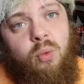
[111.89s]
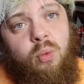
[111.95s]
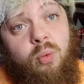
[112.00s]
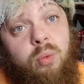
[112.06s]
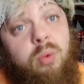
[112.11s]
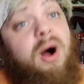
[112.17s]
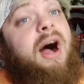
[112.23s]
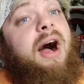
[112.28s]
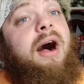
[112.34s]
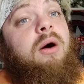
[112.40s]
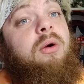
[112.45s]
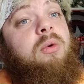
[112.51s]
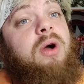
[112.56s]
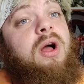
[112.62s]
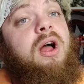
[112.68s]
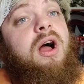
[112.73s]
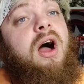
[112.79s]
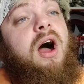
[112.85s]
wow,
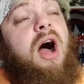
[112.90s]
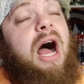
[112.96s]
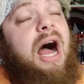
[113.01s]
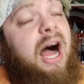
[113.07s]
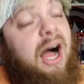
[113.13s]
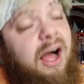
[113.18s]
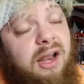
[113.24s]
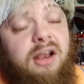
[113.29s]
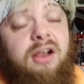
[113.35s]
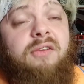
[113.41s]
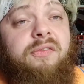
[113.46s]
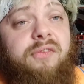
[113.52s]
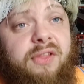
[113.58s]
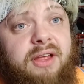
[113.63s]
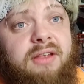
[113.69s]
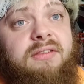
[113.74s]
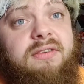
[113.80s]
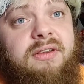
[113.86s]
I love
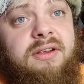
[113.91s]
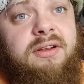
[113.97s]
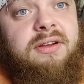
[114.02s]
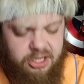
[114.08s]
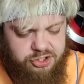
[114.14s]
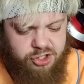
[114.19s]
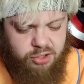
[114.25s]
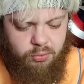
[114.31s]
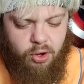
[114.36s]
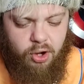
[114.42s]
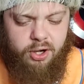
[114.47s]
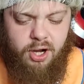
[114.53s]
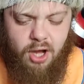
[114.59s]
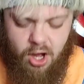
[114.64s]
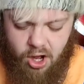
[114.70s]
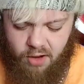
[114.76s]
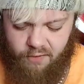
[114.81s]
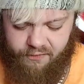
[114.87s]
this. Issue one
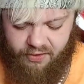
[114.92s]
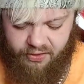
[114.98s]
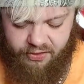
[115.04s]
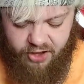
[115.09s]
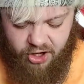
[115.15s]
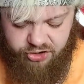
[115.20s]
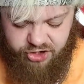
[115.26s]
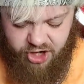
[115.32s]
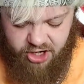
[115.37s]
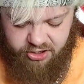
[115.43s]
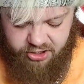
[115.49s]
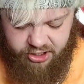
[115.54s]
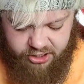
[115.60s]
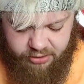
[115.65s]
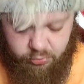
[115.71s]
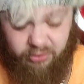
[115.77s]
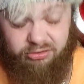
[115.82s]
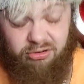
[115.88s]
of the
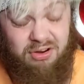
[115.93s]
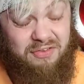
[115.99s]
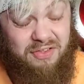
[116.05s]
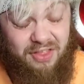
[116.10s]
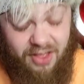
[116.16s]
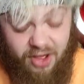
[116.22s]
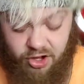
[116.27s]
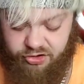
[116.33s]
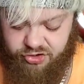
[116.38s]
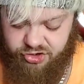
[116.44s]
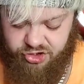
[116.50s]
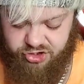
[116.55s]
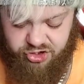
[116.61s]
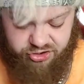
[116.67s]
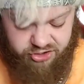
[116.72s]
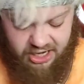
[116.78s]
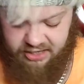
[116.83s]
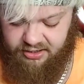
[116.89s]
Deadly, well, not even that,
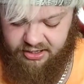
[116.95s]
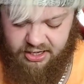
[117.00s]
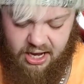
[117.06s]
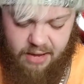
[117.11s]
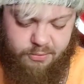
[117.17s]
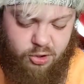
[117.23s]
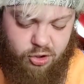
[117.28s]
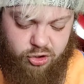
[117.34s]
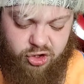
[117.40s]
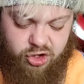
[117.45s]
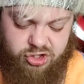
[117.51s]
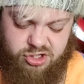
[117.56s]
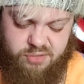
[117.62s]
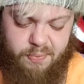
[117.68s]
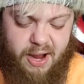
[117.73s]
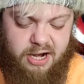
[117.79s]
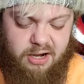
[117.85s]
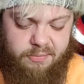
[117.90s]
just Deadly Neighborhood of
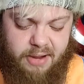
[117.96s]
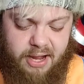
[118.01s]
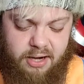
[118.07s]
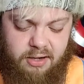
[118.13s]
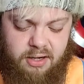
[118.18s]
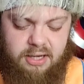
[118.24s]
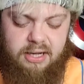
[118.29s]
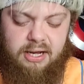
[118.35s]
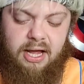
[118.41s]
Spider-Man.